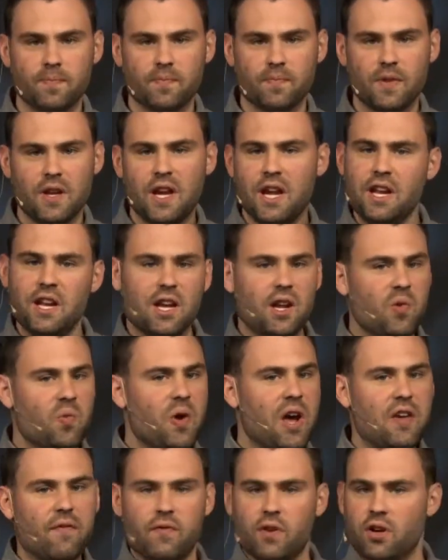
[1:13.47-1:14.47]
He didn't
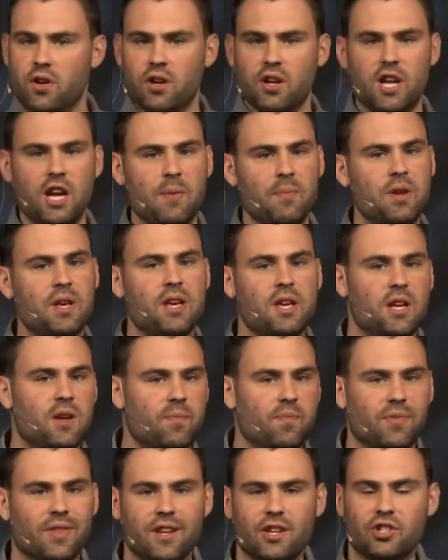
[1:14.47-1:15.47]
wait for her to come to him
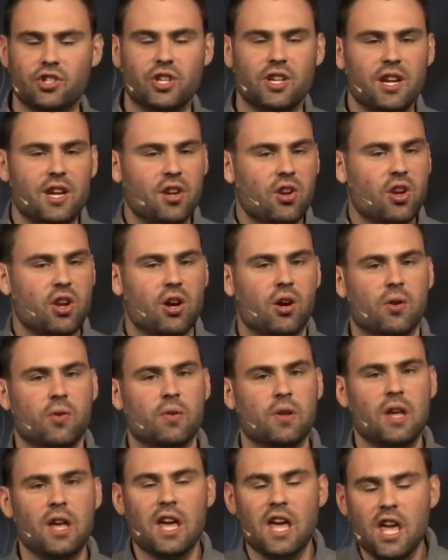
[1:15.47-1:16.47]
because she didn't know.
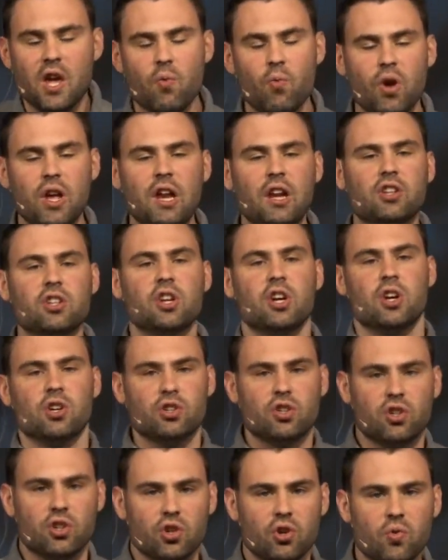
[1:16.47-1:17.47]
He went
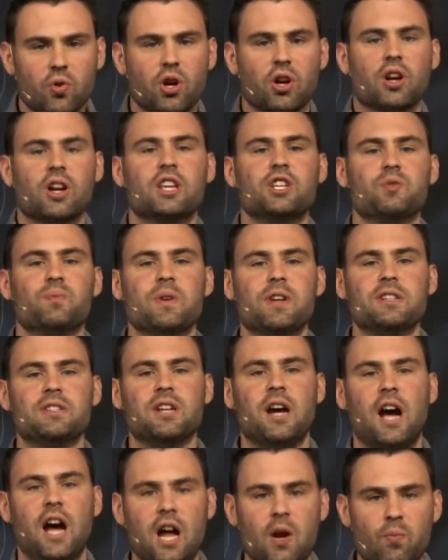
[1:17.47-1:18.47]
to her. He spent
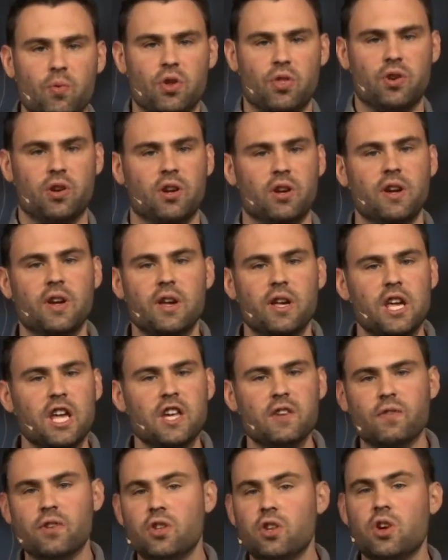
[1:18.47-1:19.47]
time with her.
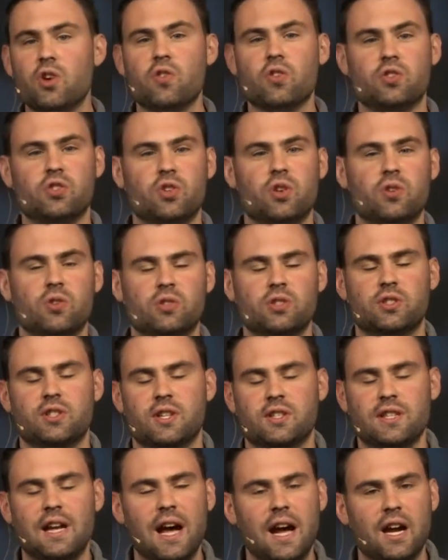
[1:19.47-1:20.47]
Even though the
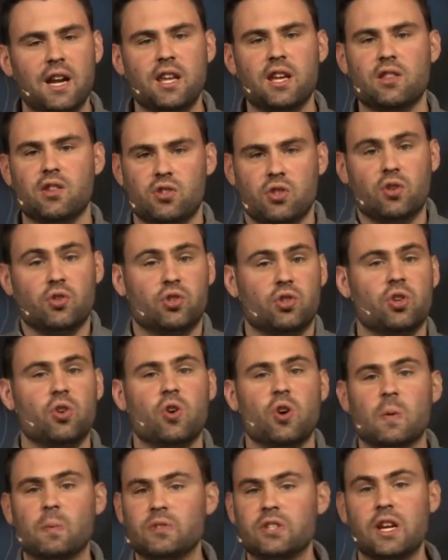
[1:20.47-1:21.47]
society and the social
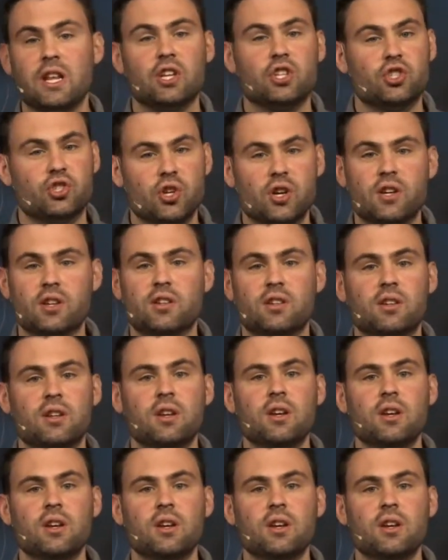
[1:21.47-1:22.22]
norms said he shouldn't,